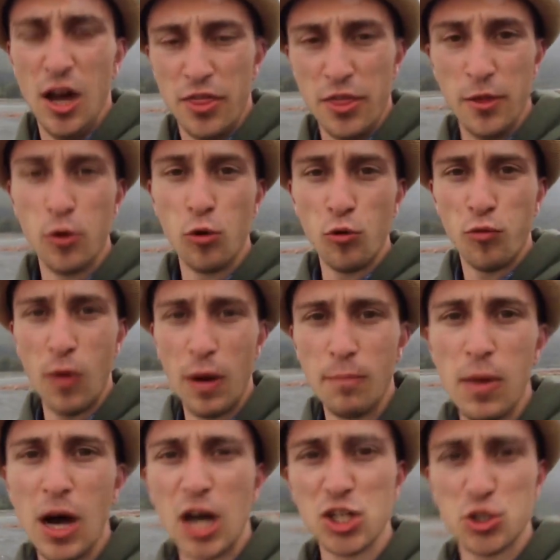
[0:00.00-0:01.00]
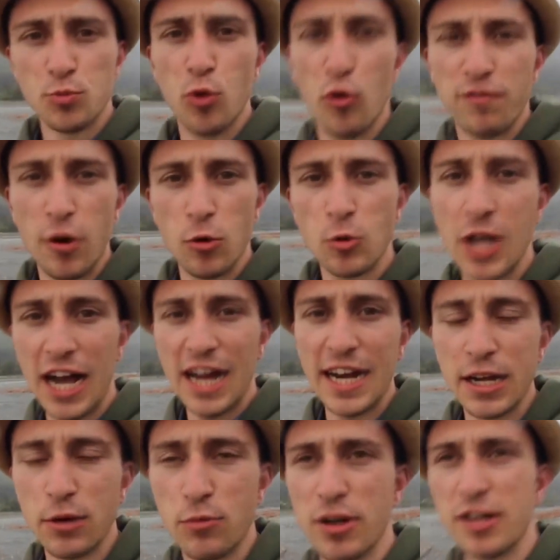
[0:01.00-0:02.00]
the North one, much more
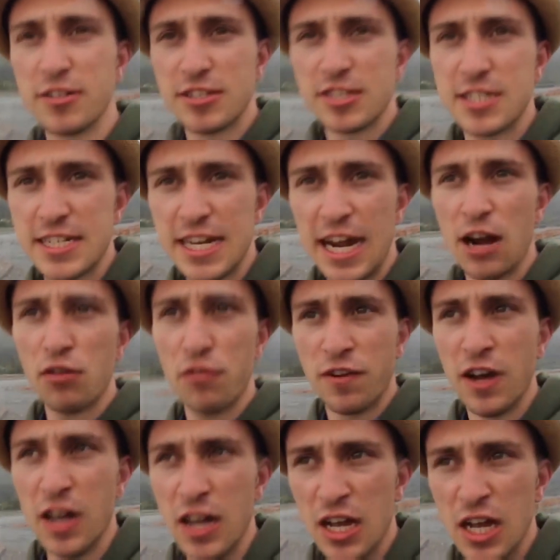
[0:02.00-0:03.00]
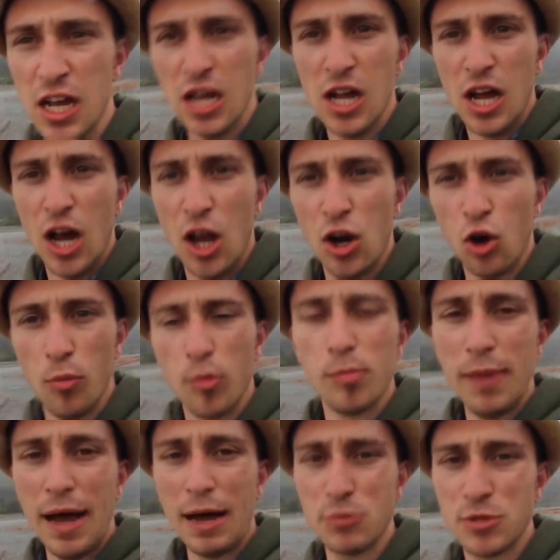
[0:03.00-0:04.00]
volcanic, whereas the South a lot
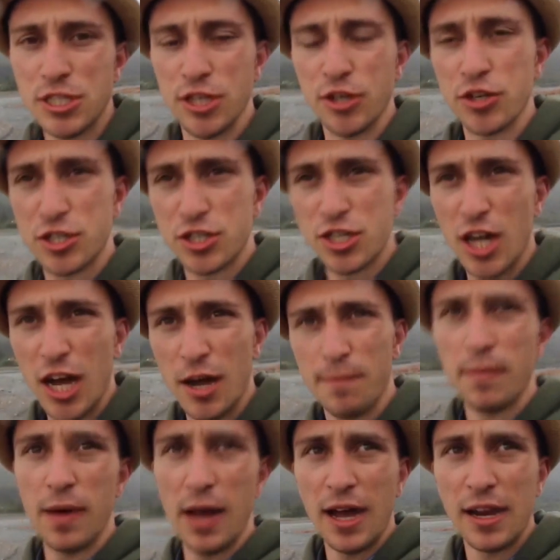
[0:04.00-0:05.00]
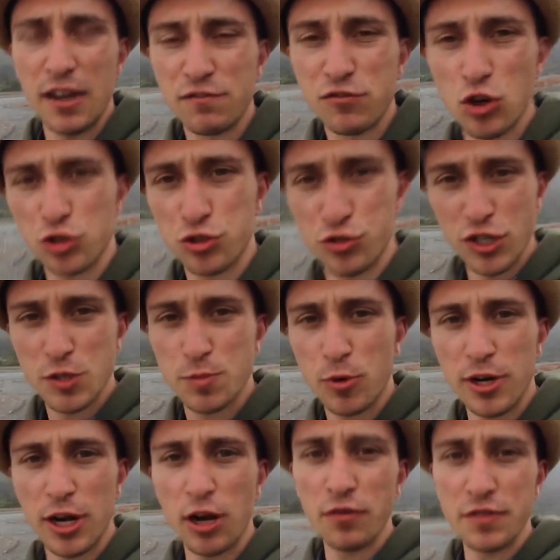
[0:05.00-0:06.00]
more mountainous, and I've got to
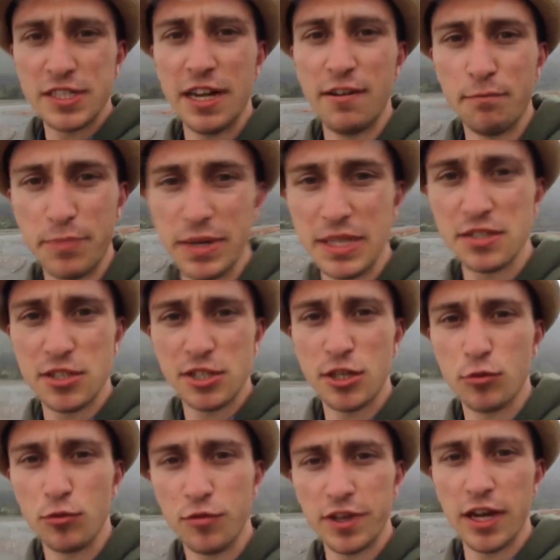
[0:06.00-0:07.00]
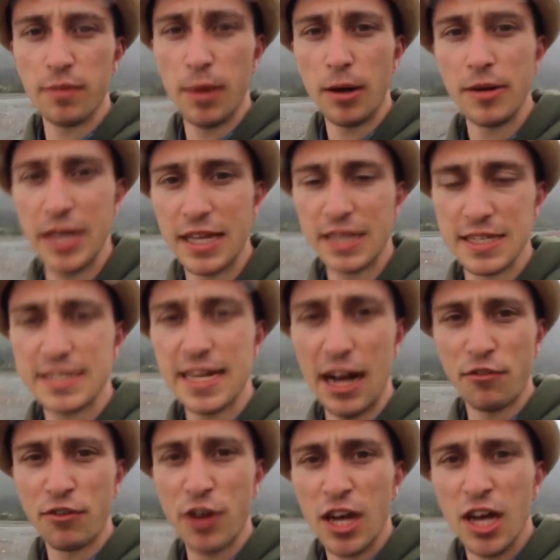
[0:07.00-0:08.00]
explore that. Obviously I haven't been to the north yet, I'm only at the
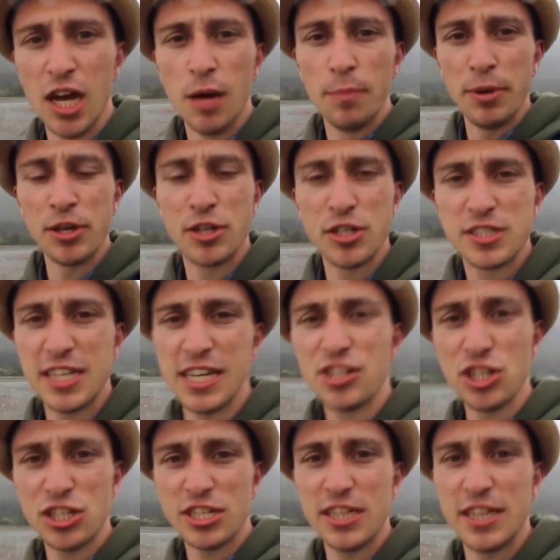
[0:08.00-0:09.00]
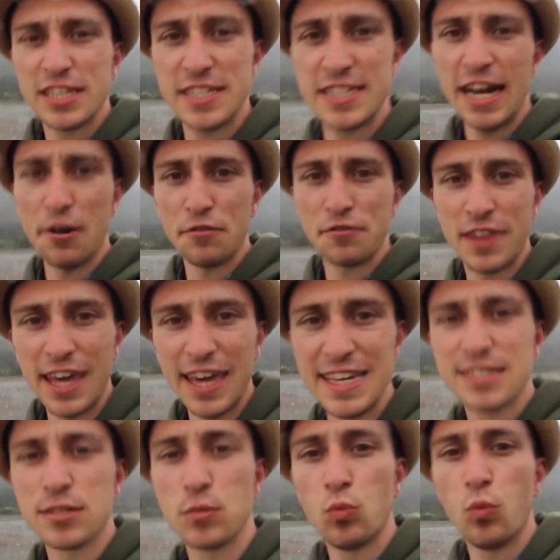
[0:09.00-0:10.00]
south, but you can see just in the south the
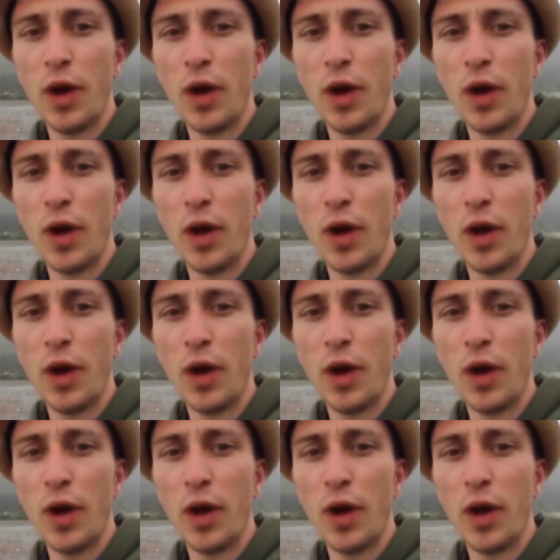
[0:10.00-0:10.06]
east and